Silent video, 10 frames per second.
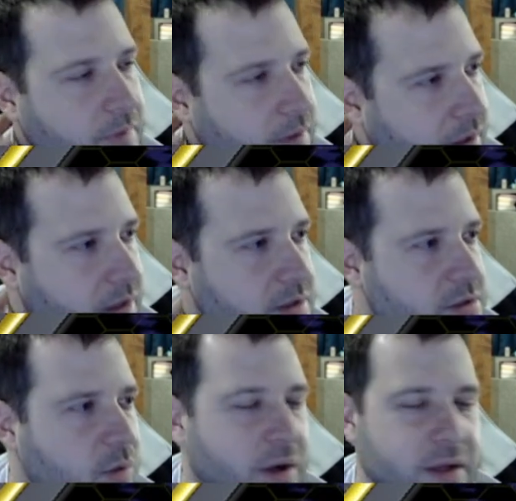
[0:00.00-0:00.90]
Okay,
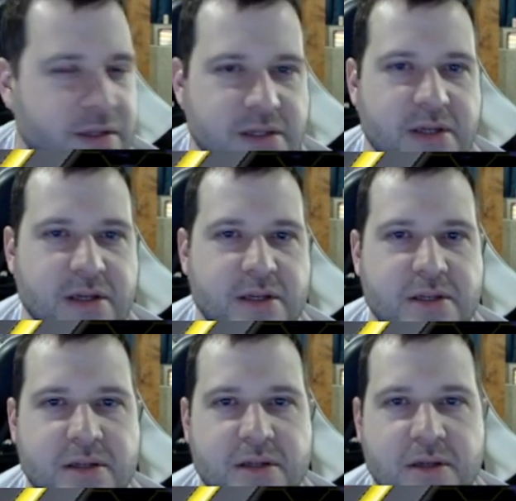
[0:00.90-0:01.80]
Squawk and
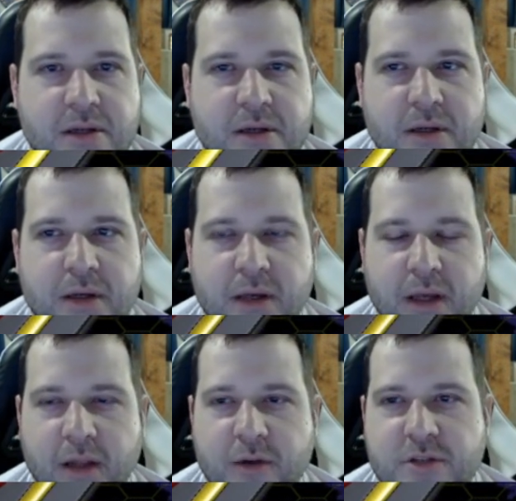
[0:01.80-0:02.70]
Seas
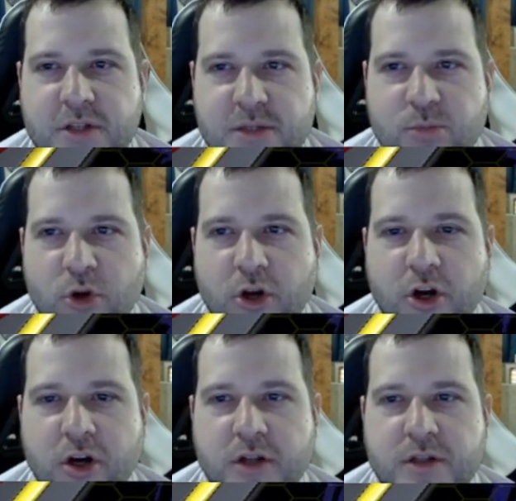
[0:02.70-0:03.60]
getting their 6 more
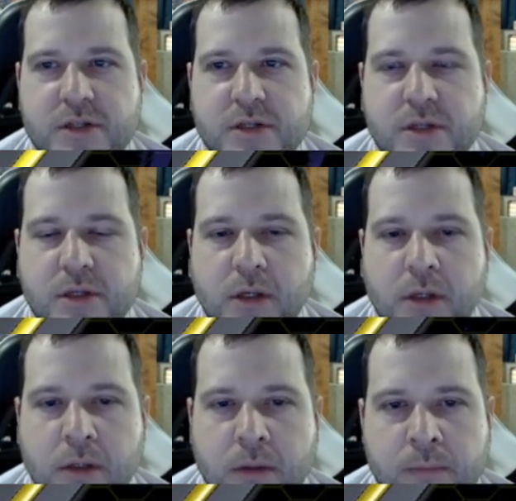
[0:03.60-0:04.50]
cards.
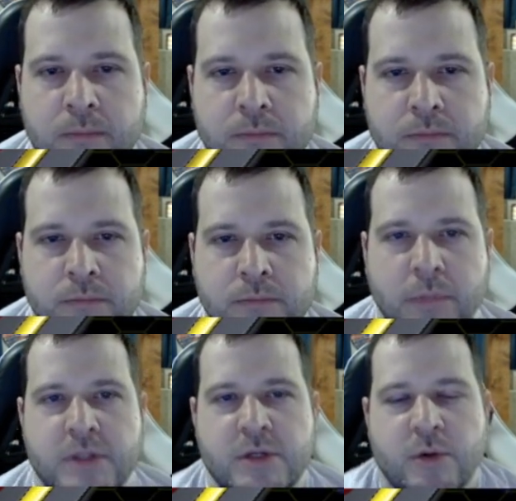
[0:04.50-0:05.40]

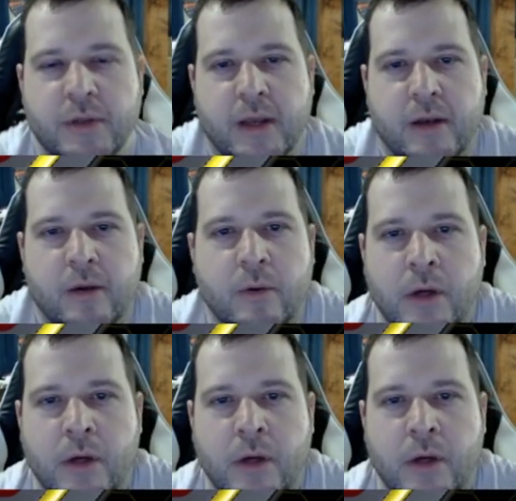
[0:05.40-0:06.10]
Let's see what they can do.